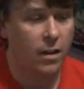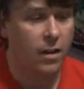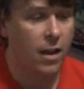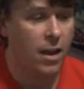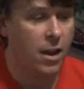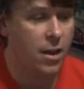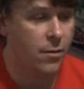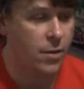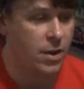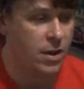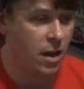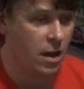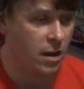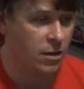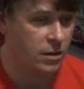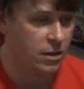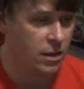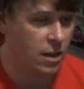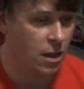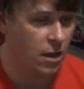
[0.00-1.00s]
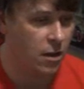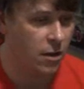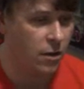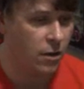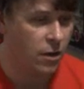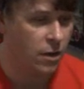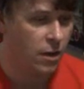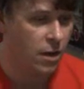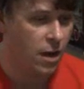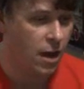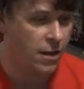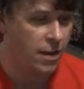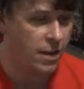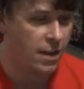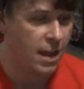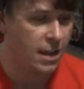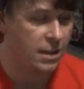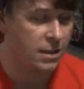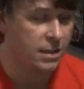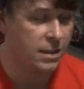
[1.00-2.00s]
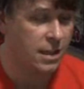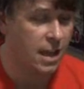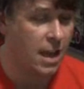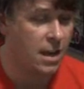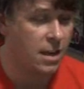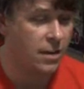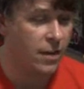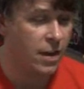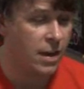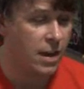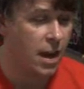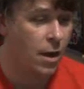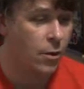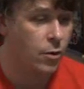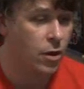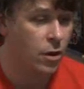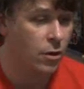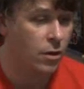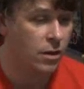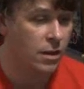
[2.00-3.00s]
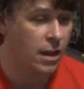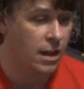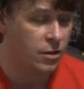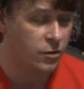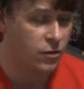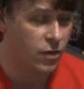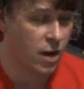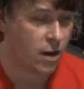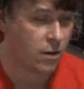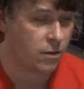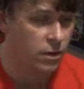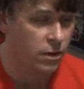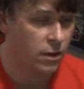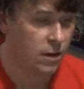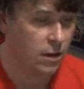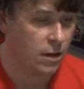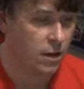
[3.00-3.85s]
and here we go. So I think that's the end of it now. We go to the next round,